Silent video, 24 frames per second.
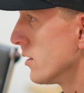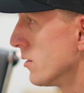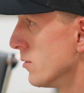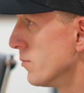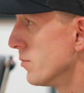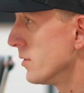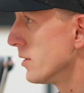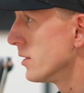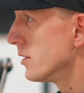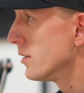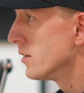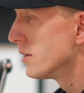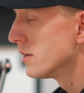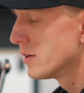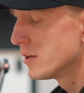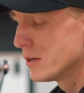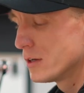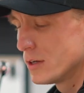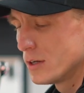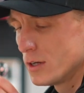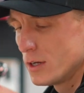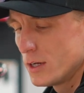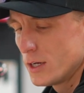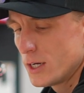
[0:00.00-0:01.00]
opening.
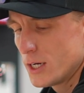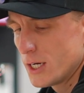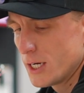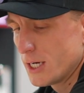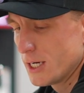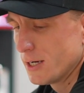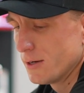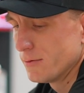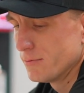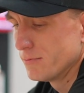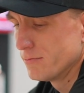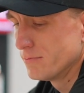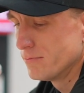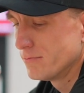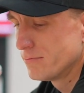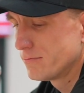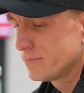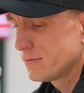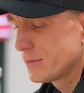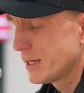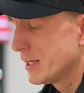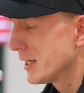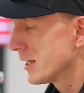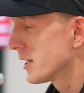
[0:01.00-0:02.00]

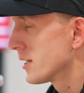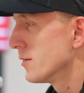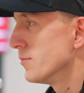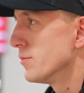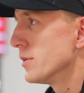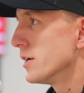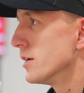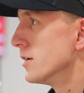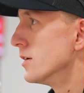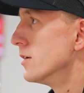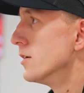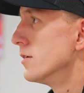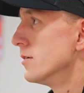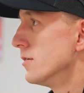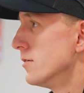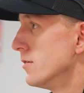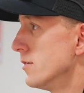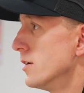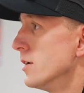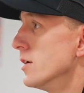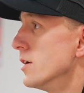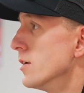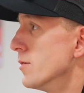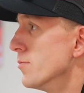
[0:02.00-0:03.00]
And it can be a
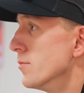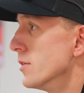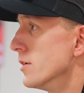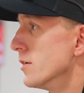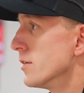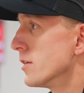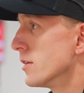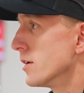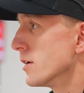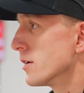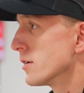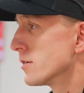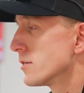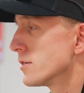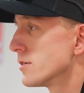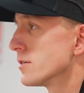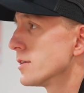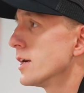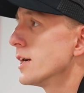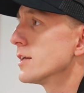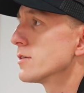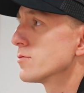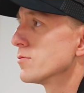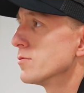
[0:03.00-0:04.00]
number of things.
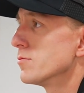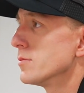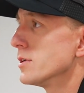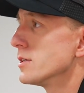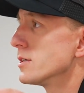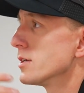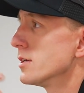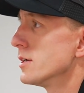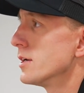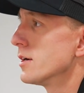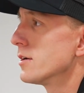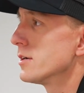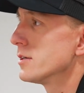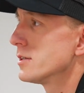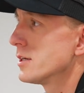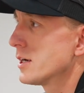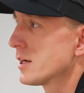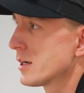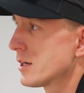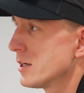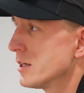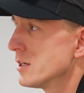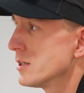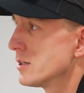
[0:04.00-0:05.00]
That's when we send out a
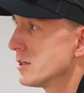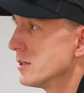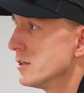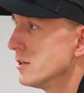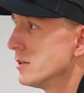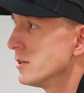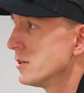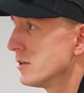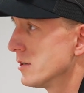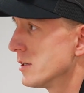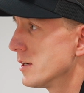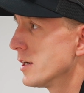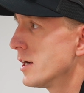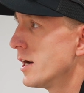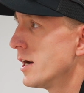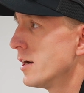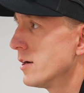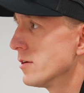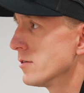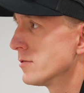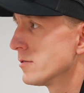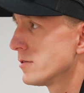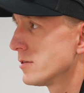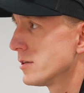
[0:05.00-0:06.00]
technician to their
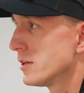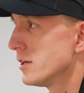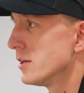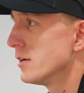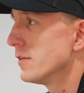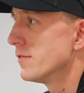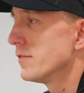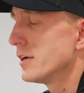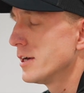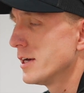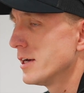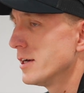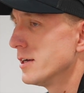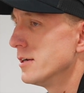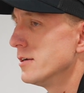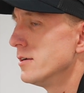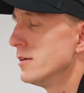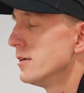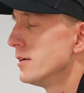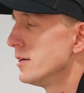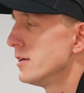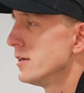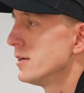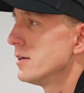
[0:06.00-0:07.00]
house in a van.
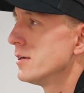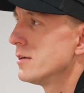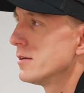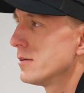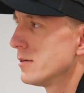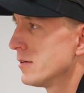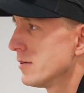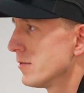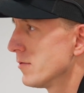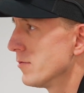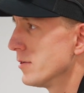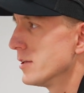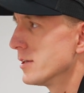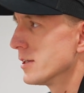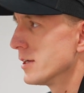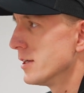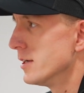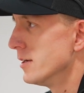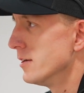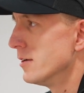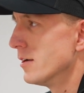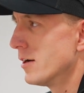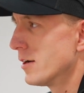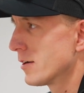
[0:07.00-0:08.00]
We
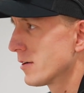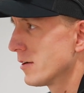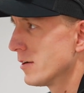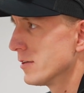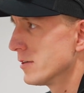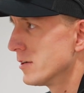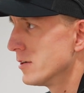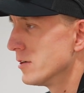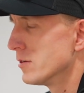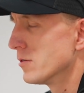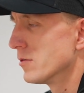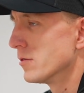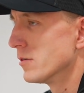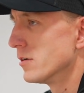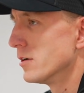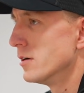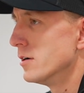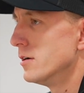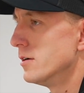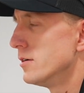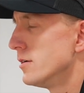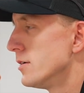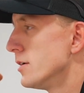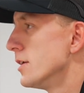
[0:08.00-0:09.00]
then knock on their
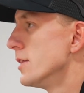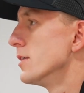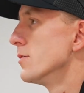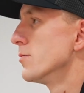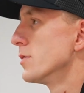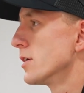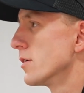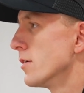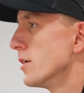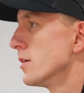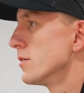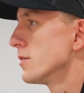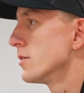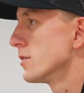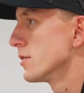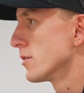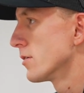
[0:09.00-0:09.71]
door, and then we go out to the